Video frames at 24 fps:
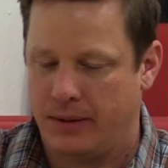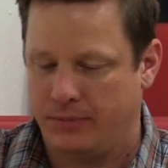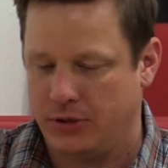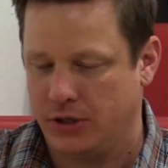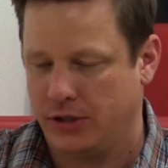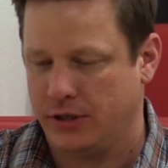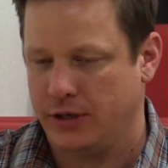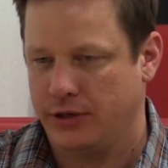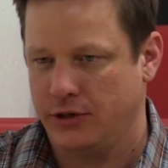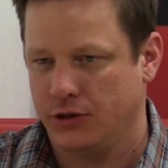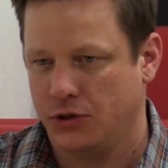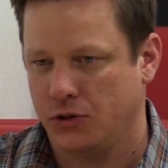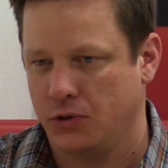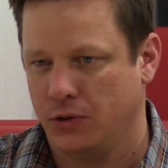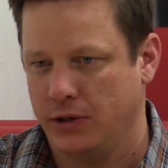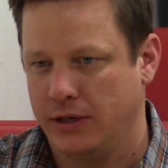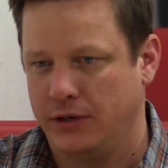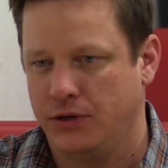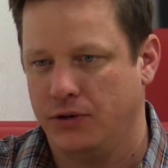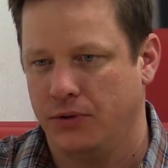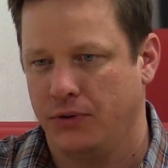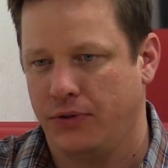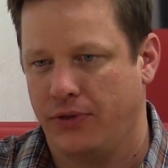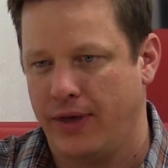up just in your
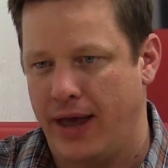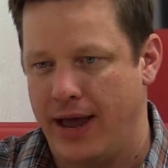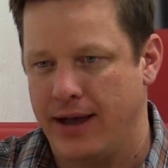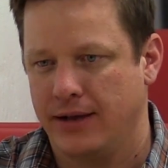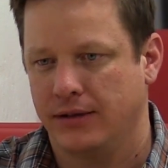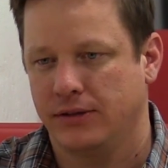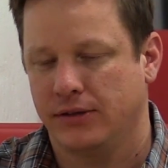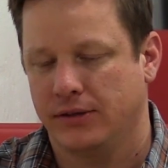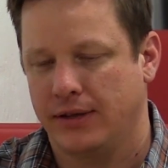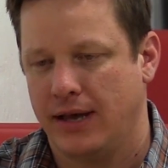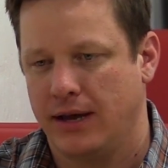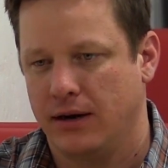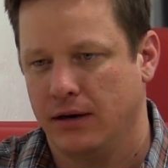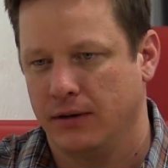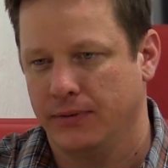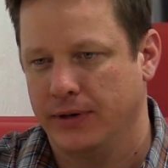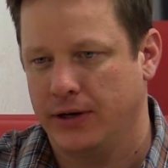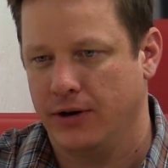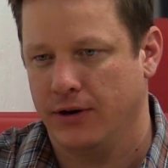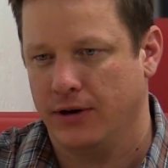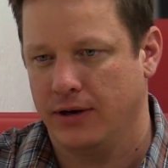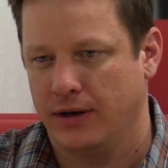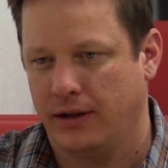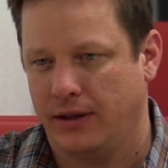story two things that are
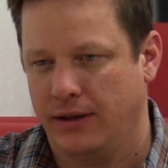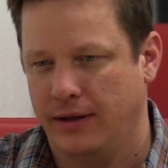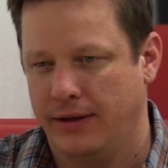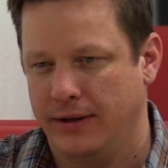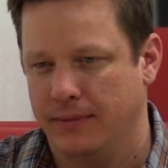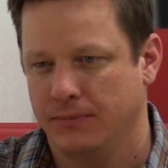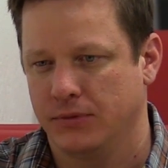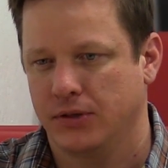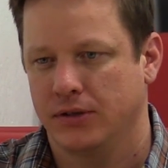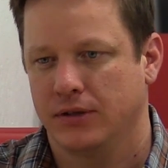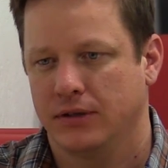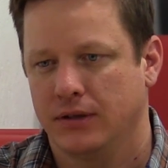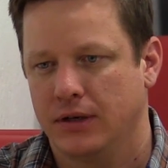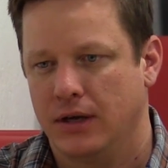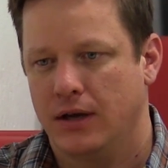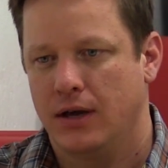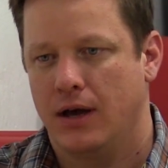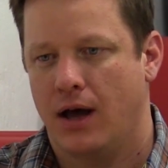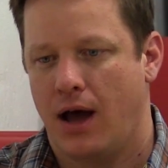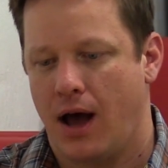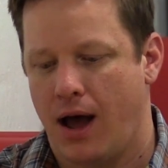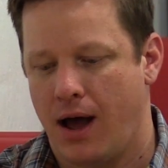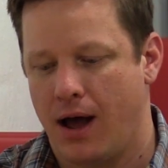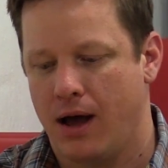recurring themes.
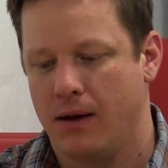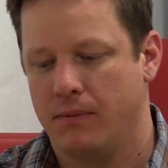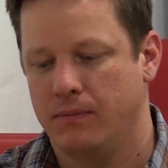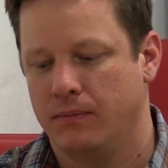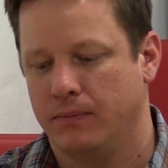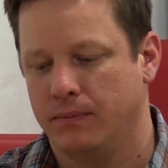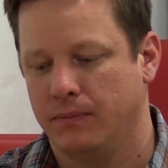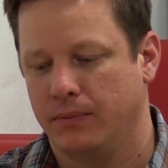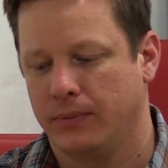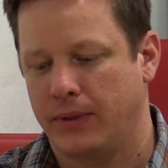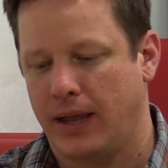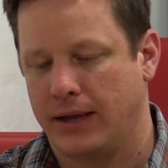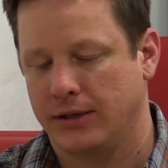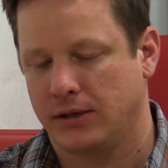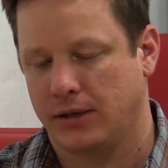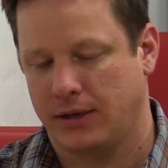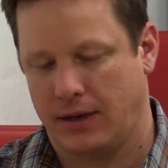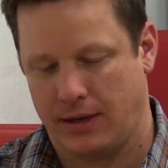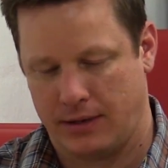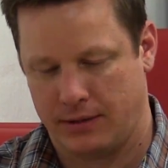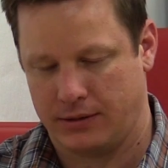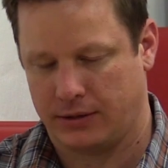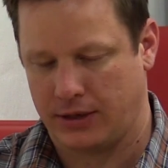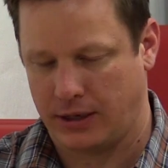
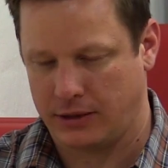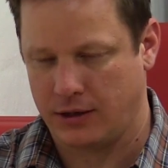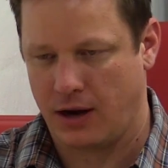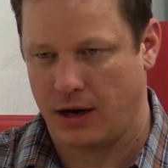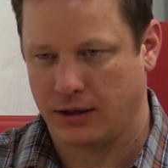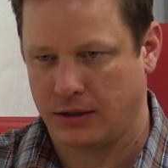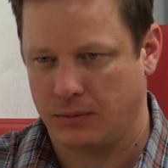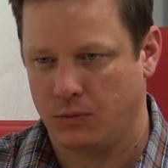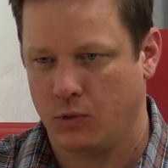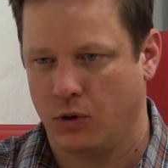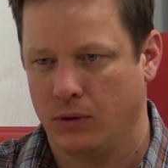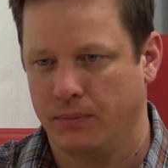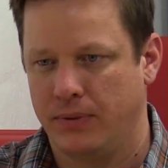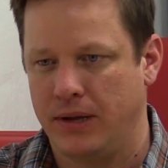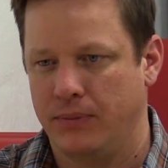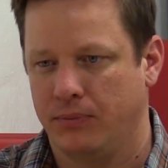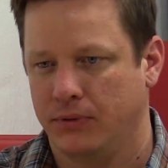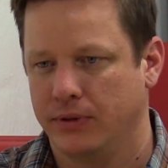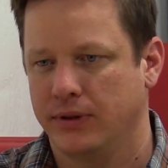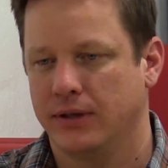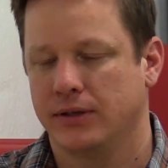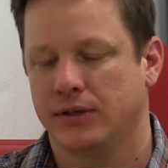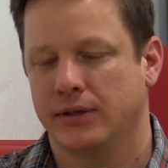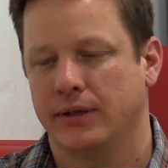As I talk to more
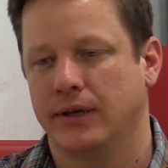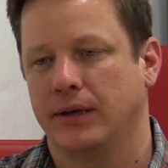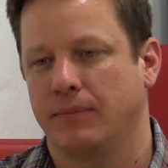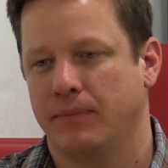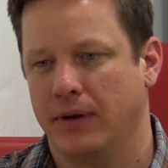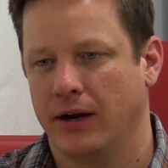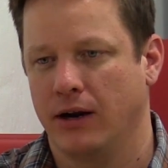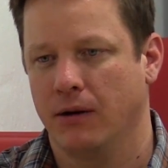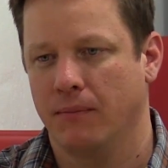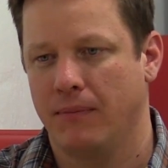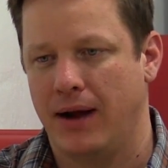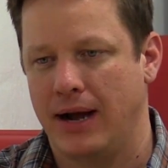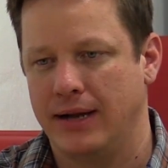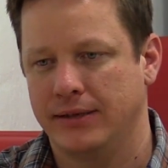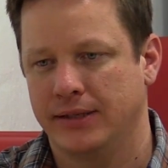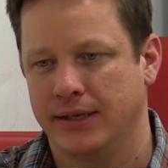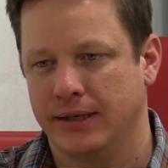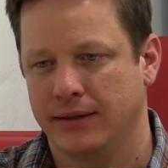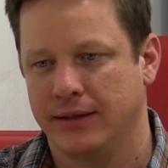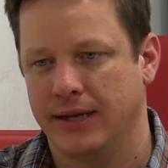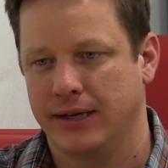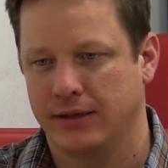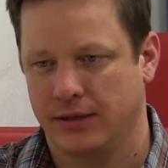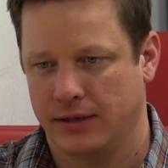people with this think bigger
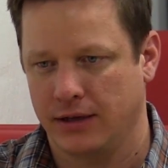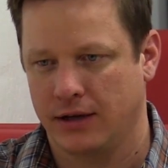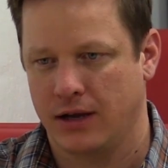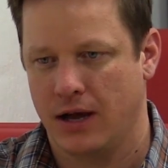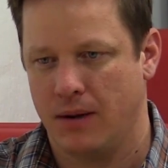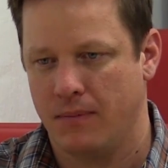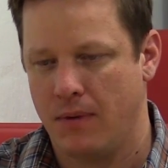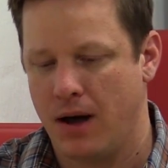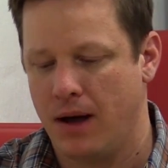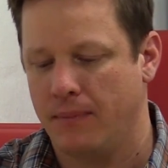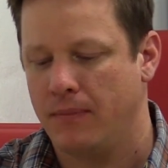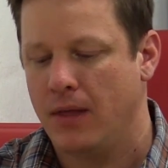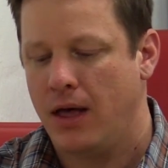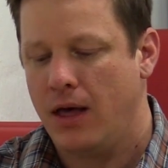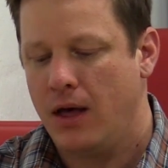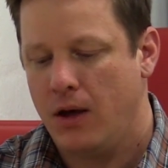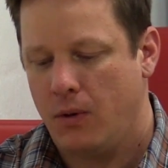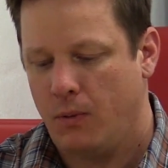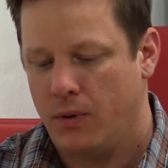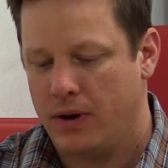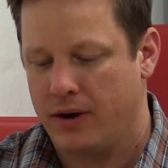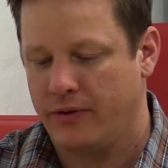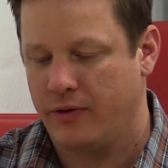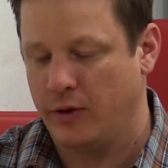mindset, things that come up.
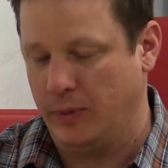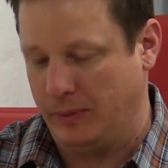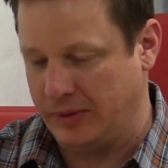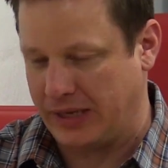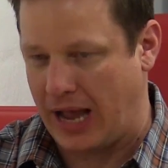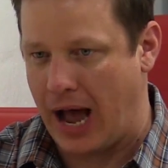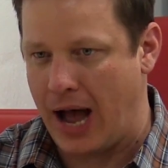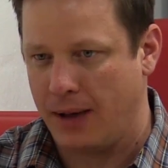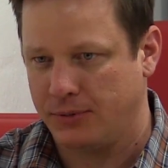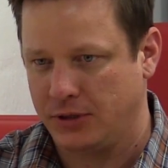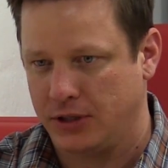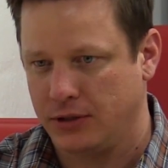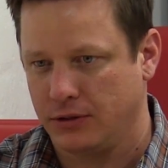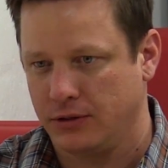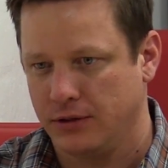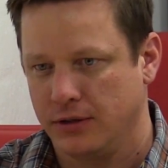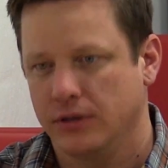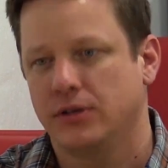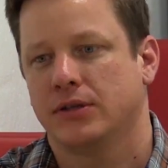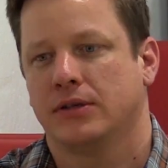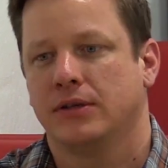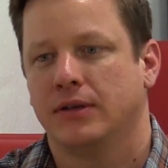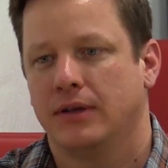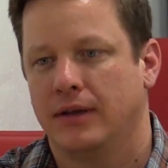One of them is
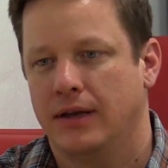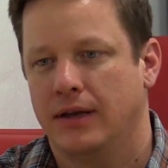obstacles.